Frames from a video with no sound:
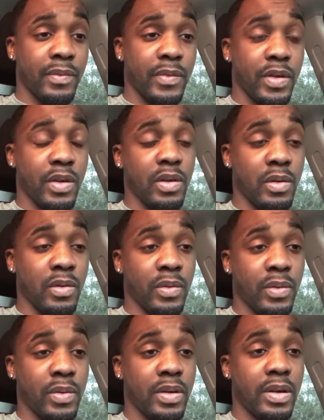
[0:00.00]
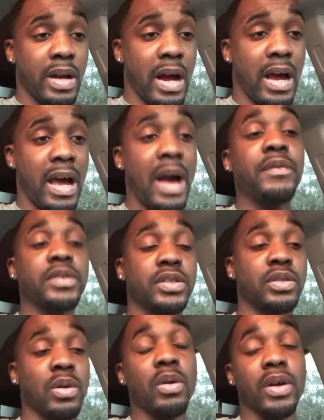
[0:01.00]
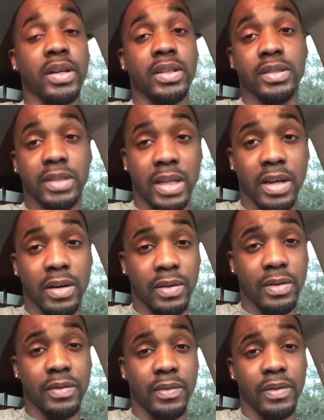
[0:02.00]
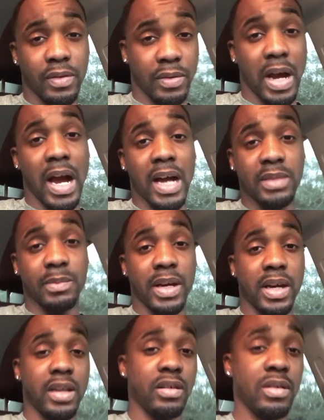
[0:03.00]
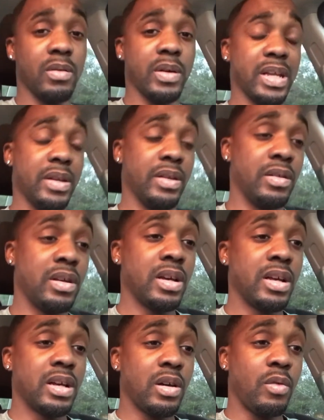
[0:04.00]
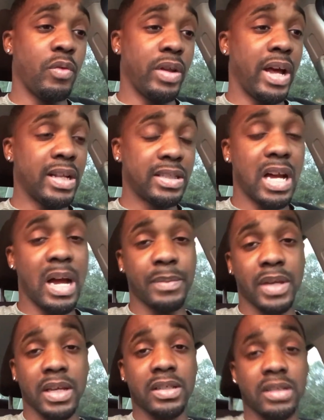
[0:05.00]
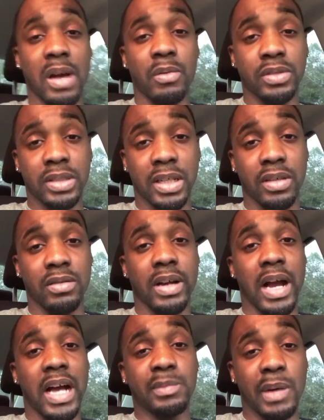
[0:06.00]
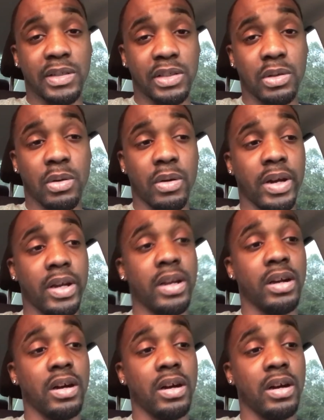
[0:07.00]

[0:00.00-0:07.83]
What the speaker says: I have a story to tell you guys, man, and when that time gets here, I will tell you guys my story,